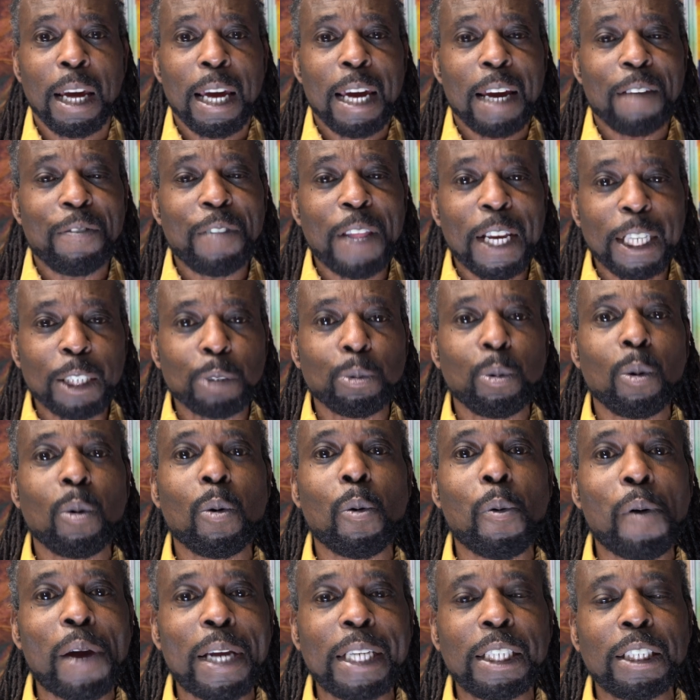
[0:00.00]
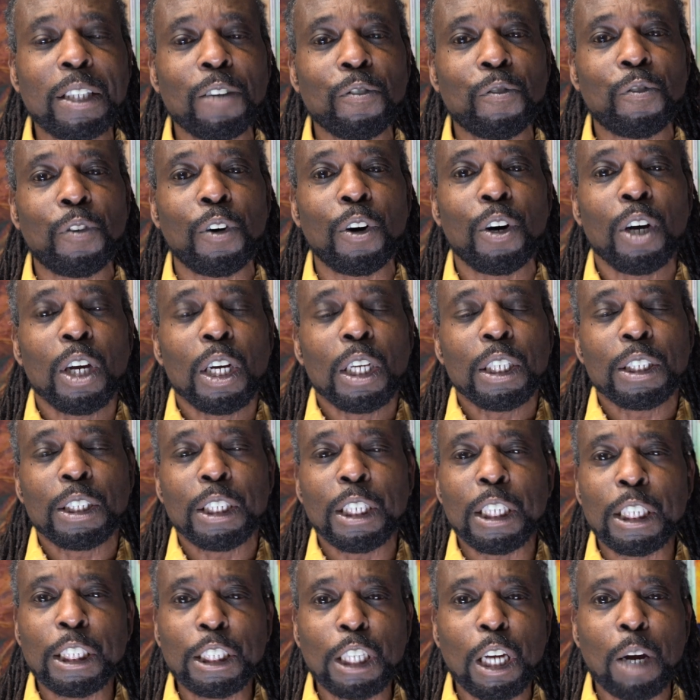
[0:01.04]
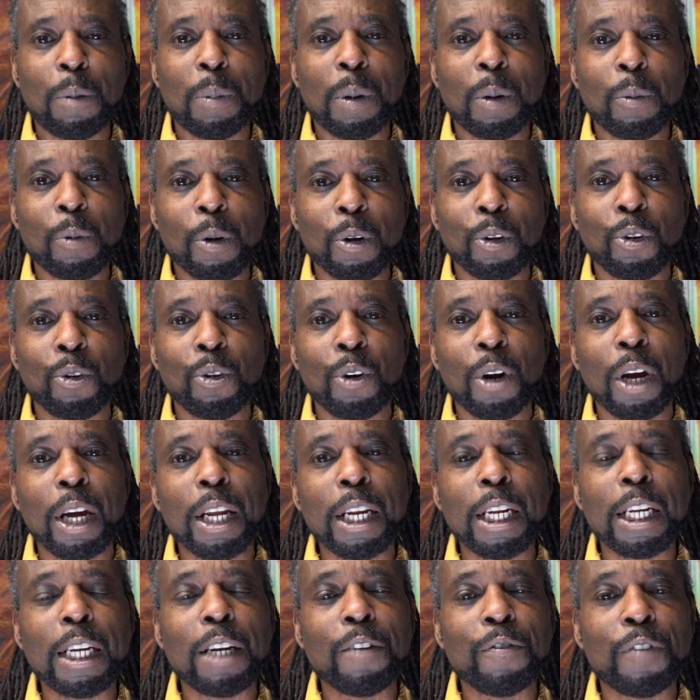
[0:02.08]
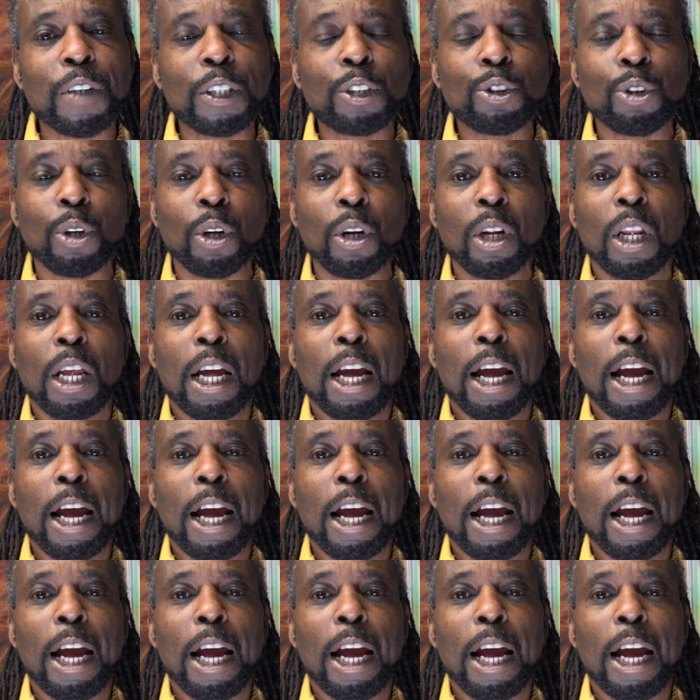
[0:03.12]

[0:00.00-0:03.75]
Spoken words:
if that's what we're waiting for to determine whether or not an individual